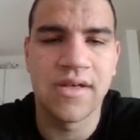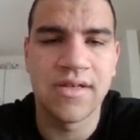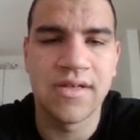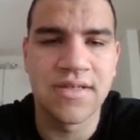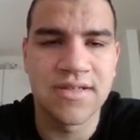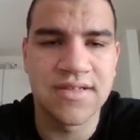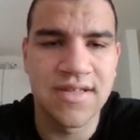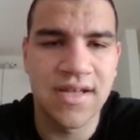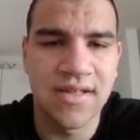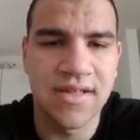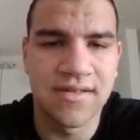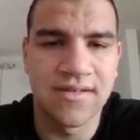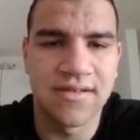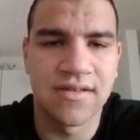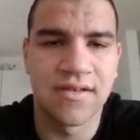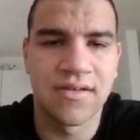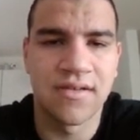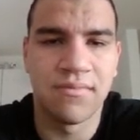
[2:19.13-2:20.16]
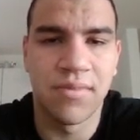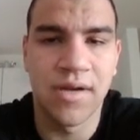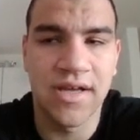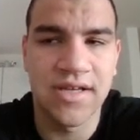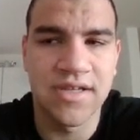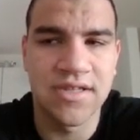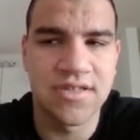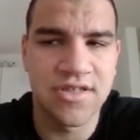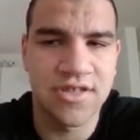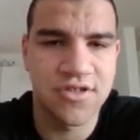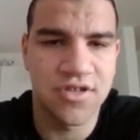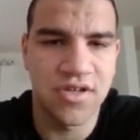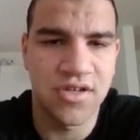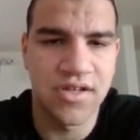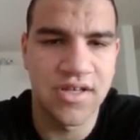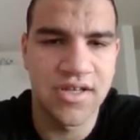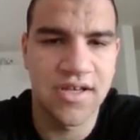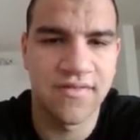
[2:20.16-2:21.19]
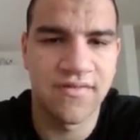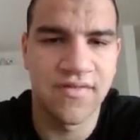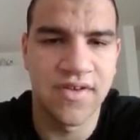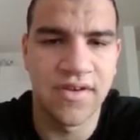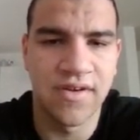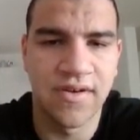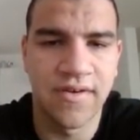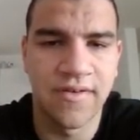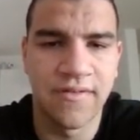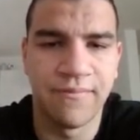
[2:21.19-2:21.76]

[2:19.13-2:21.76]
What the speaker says: is that black is actually having